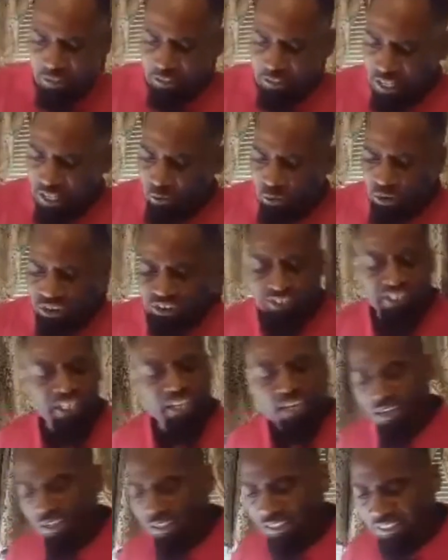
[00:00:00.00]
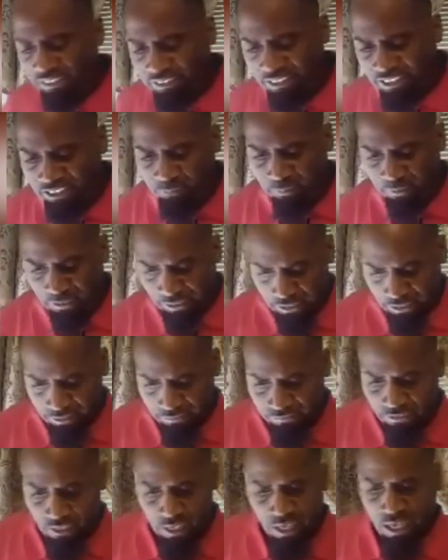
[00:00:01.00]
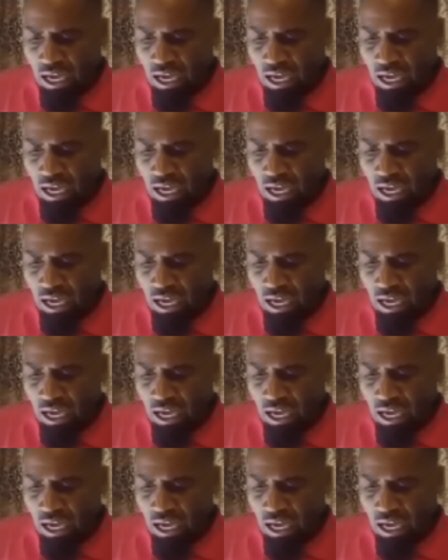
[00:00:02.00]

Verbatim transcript: they were still in disbelief.